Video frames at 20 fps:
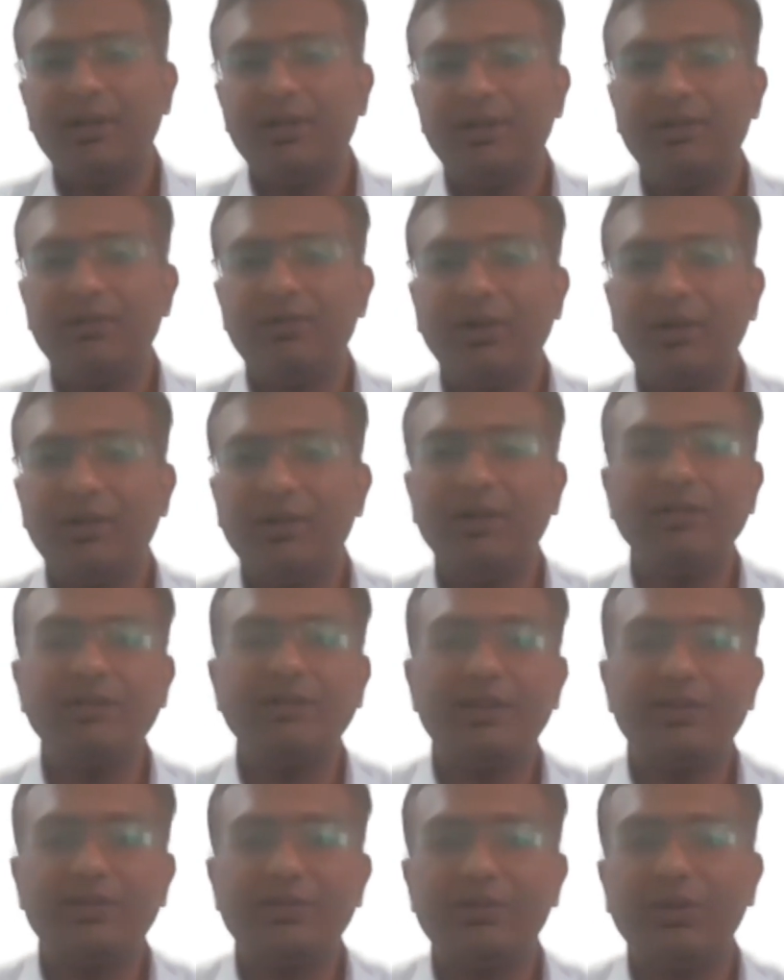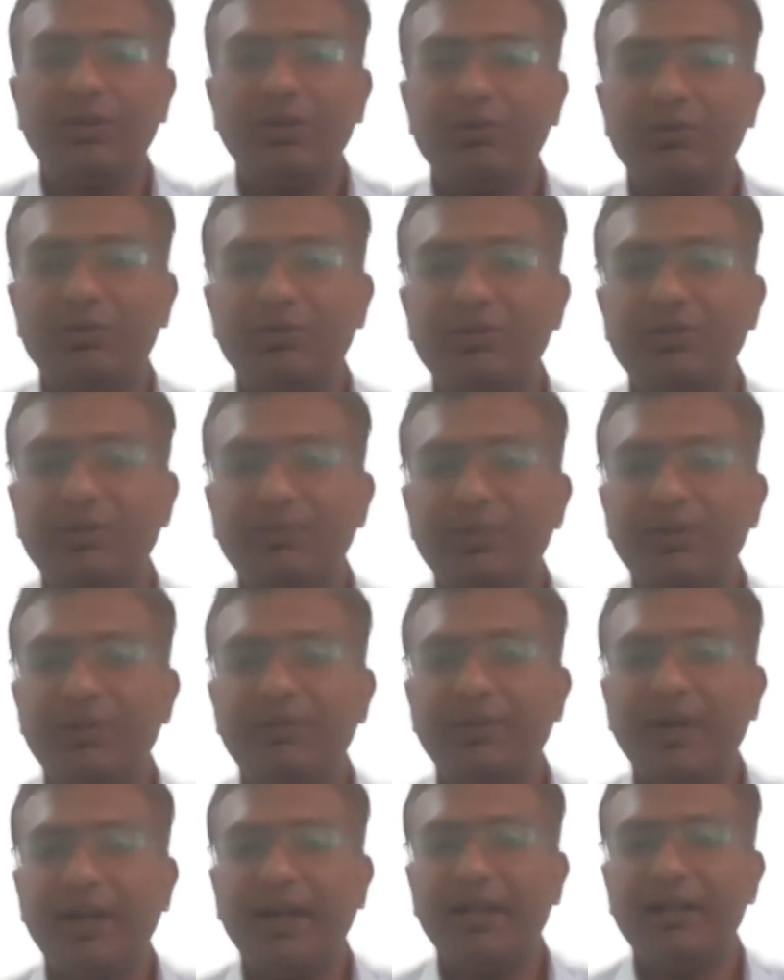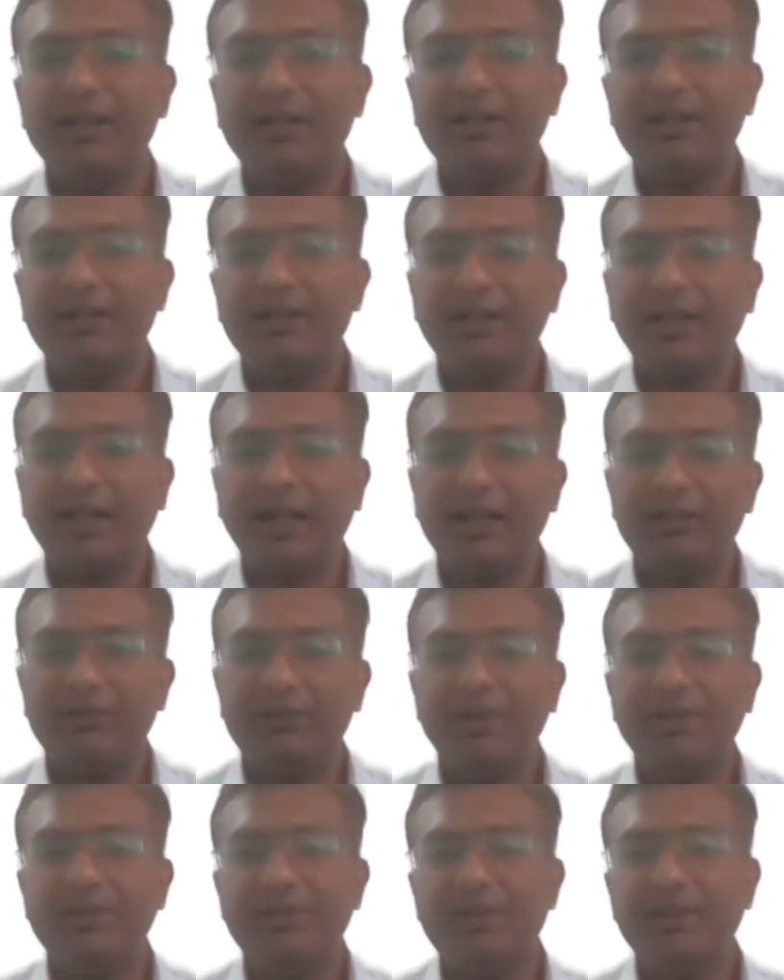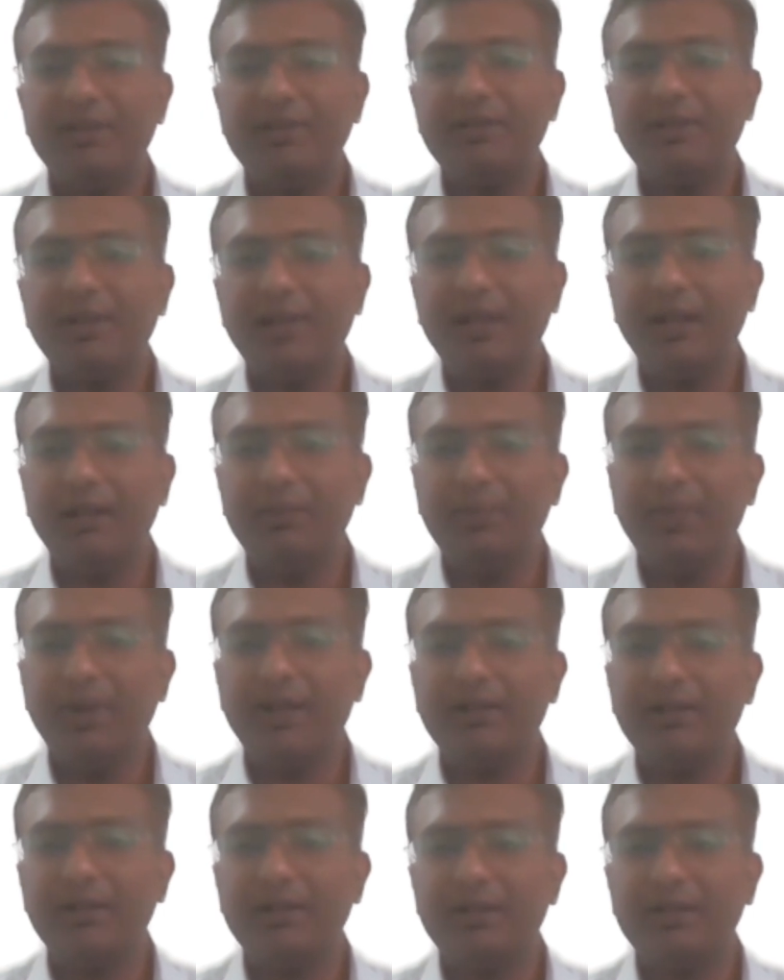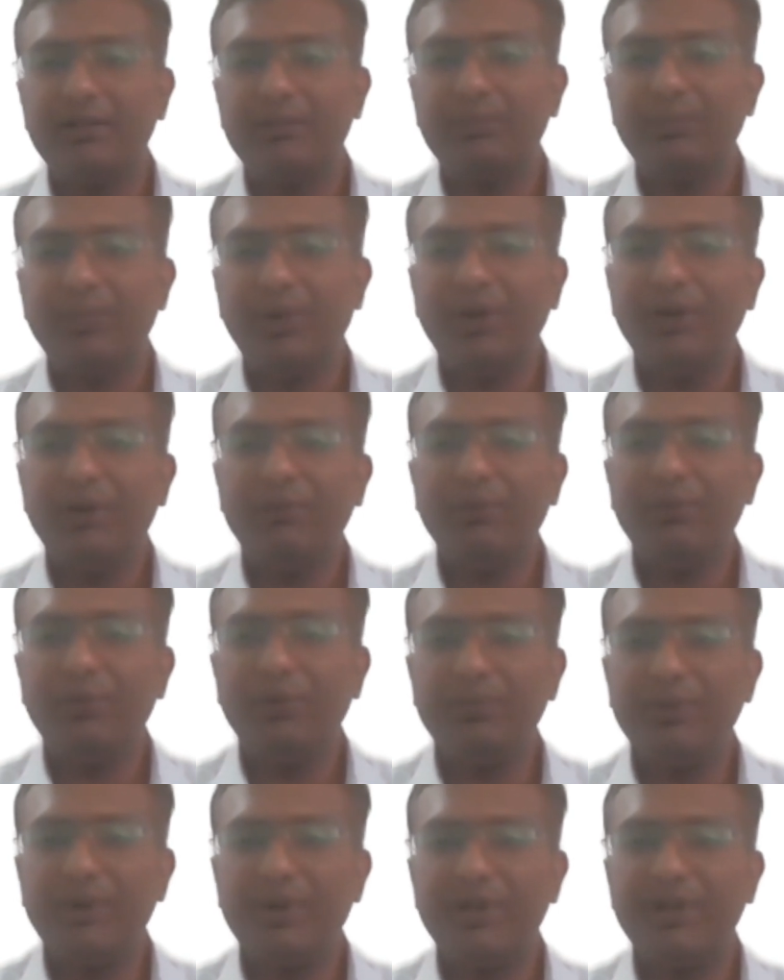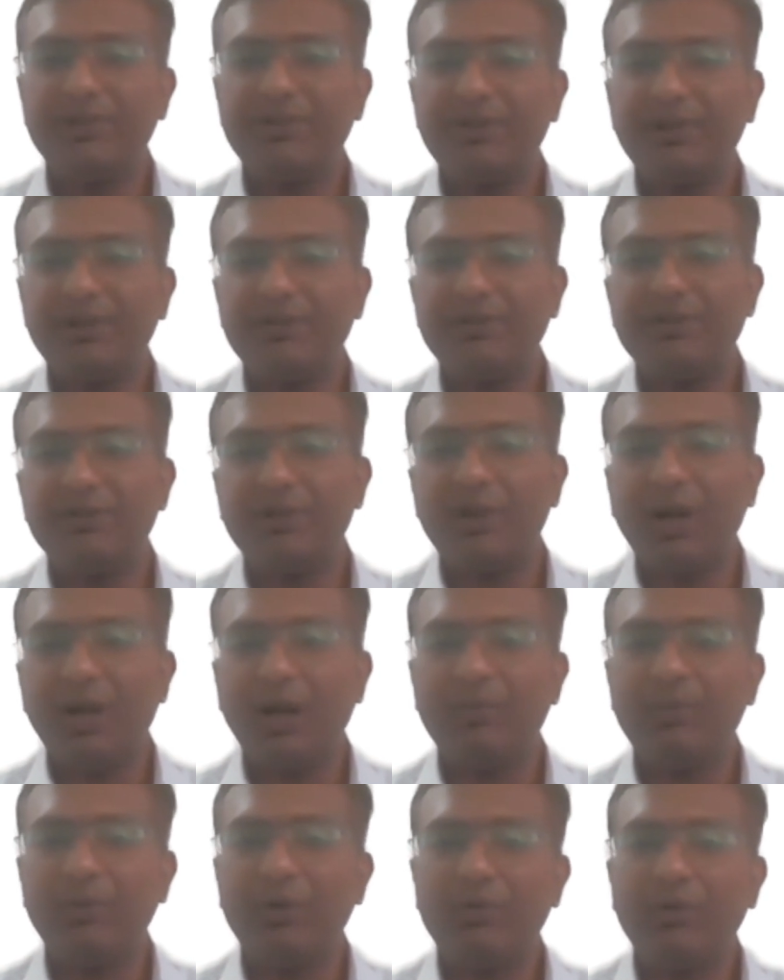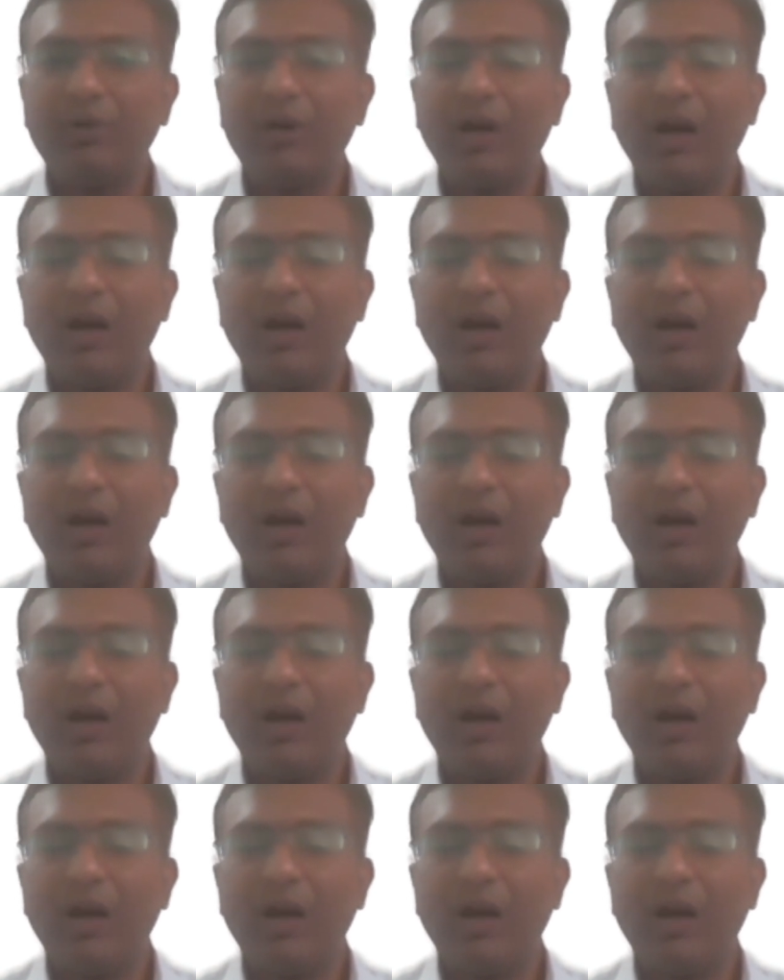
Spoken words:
This allows us to simplify the calculations and make meaningful predictions about